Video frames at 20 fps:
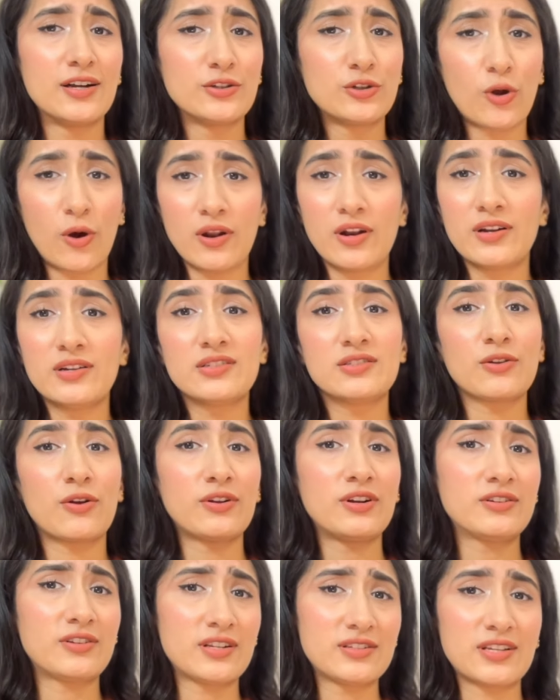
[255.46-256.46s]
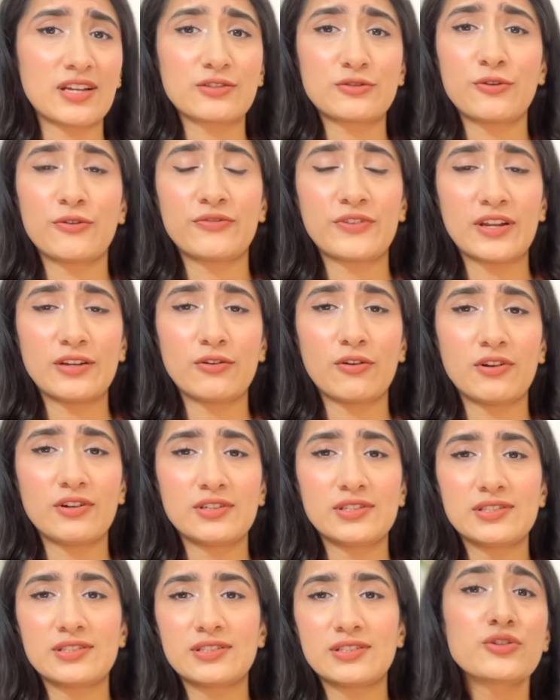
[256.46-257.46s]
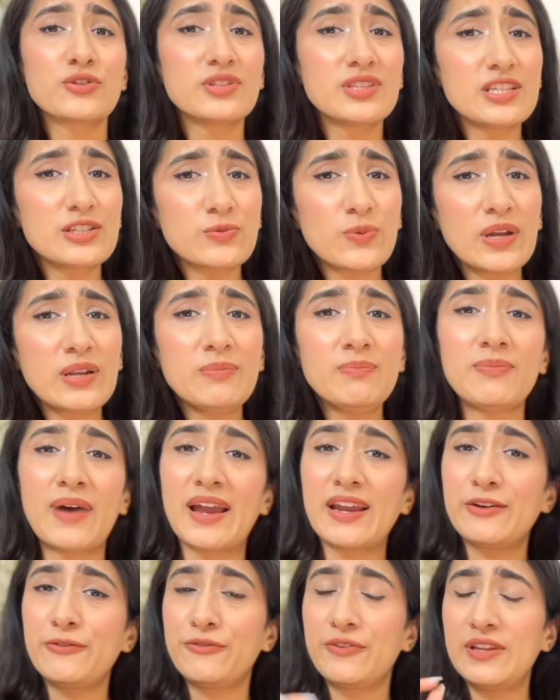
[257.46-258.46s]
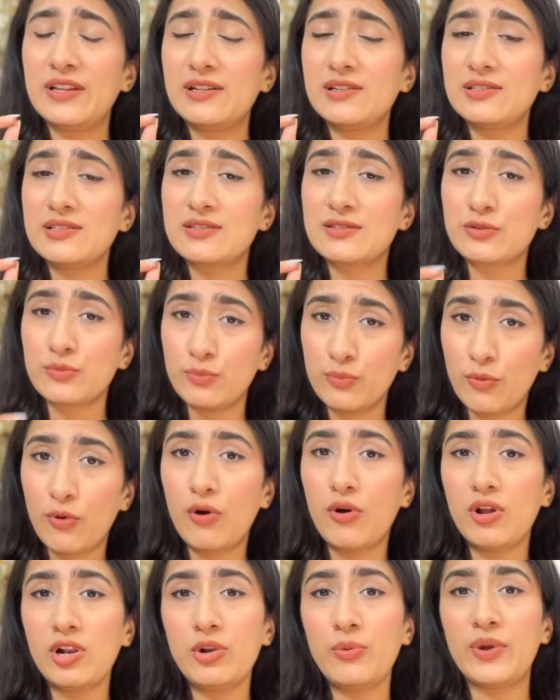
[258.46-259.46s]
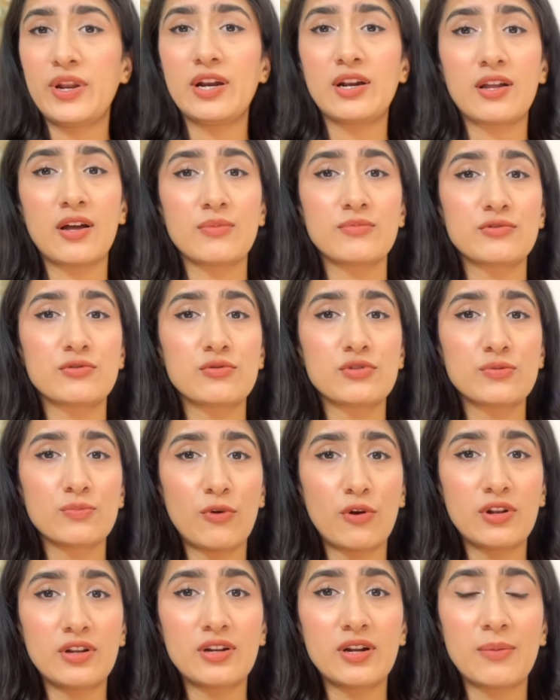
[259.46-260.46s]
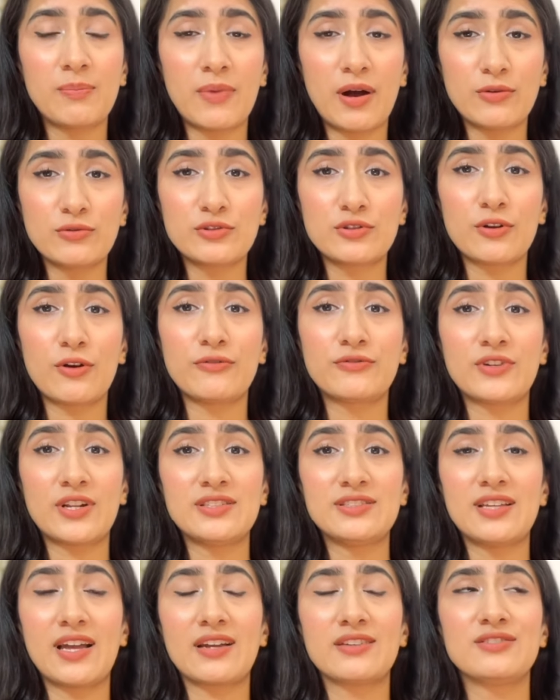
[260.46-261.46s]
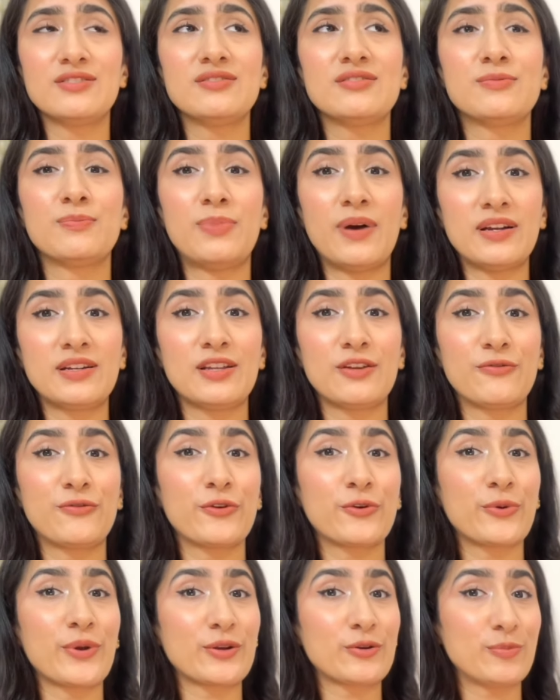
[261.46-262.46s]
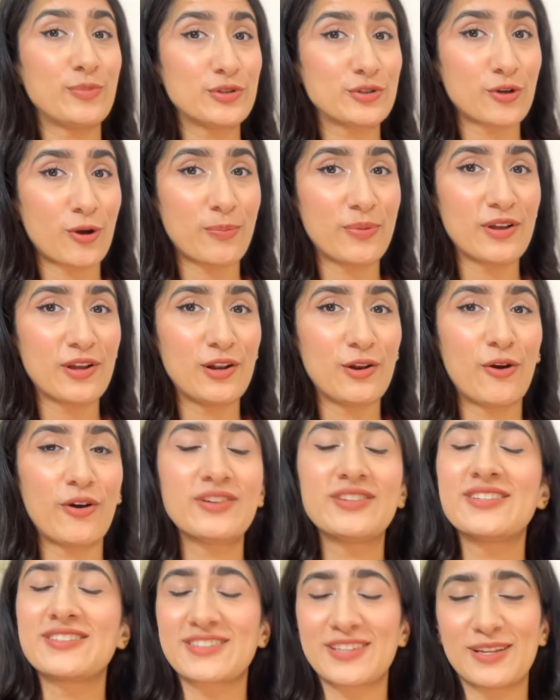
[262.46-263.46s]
dollars on a transaction of $10. So this one might feel small when it comes to smaller amounts of transactions, but if you're going to be shopping a lot, this